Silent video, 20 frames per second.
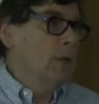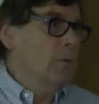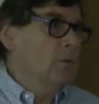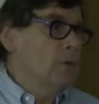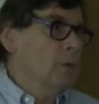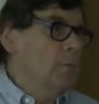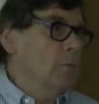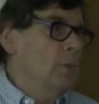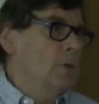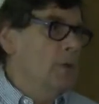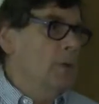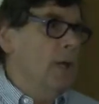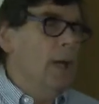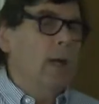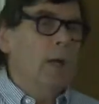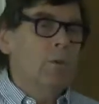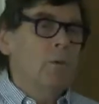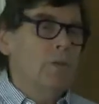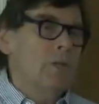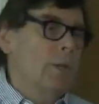somebody
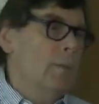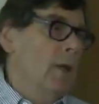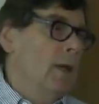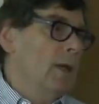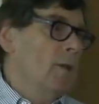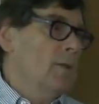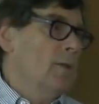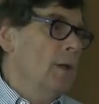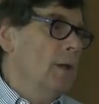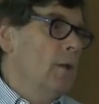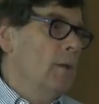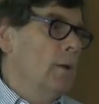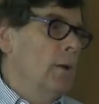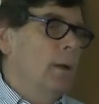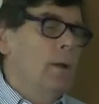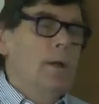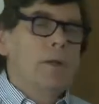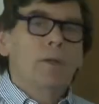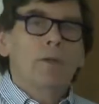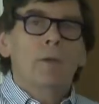Equasym
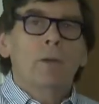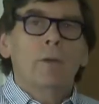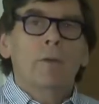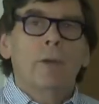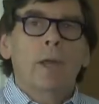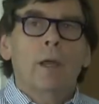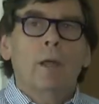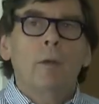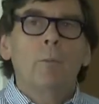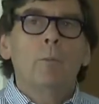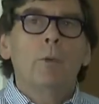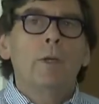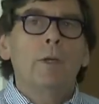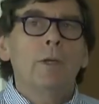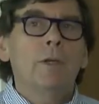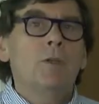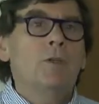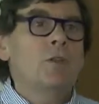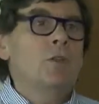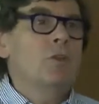XL so that they're
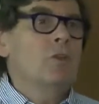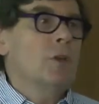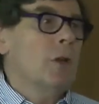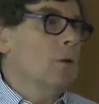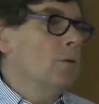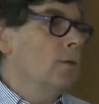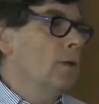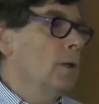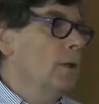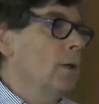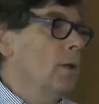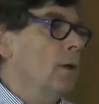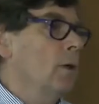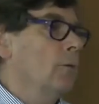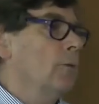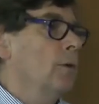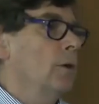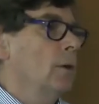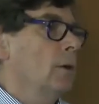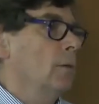completely stoned in the
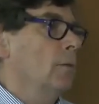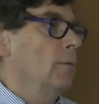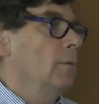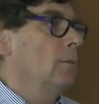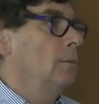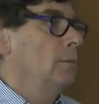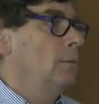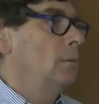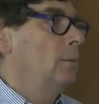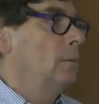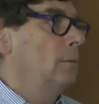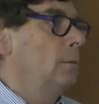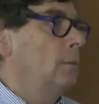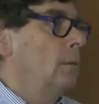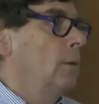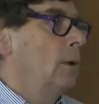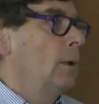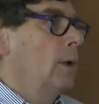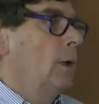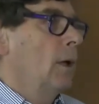afternoon
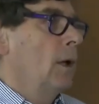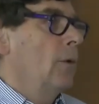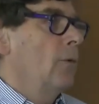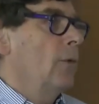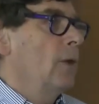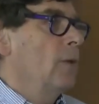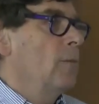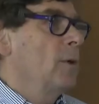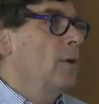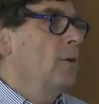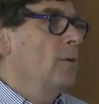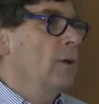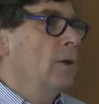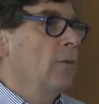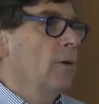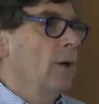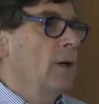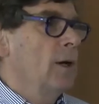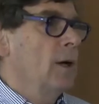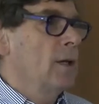if they've been doing
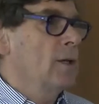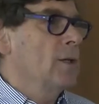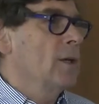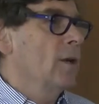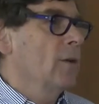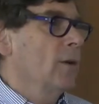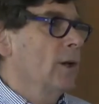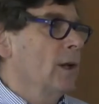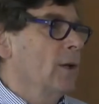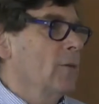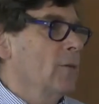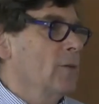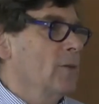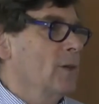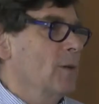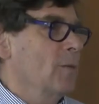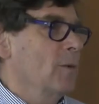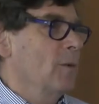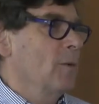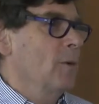very nicely on
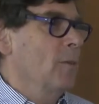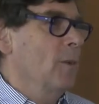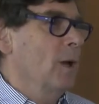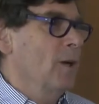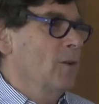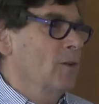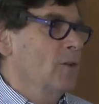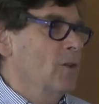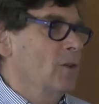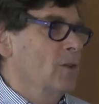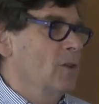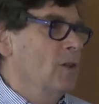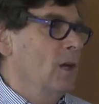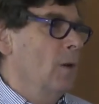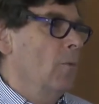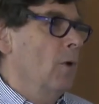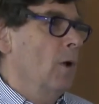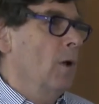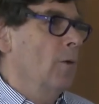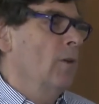Equasym, and you might just
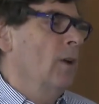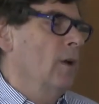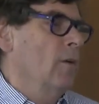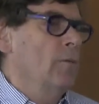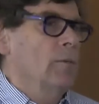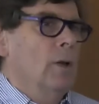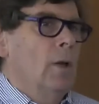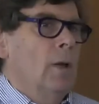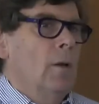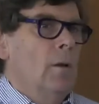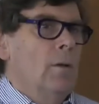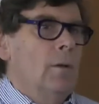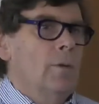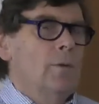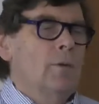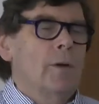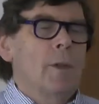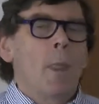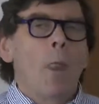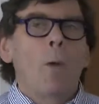say, well, you know,
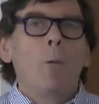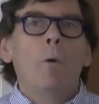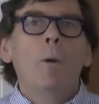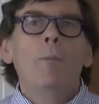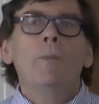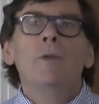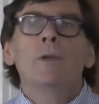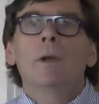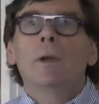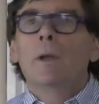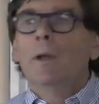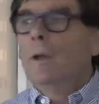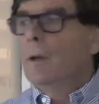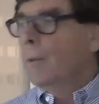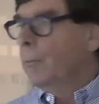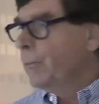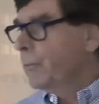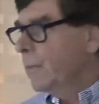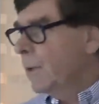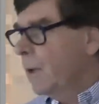sorry, whoops,
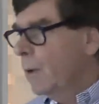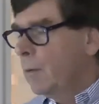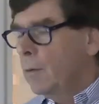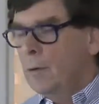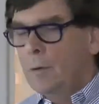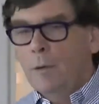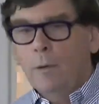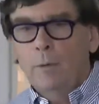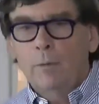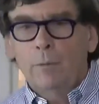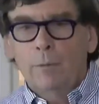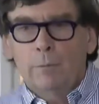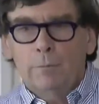doing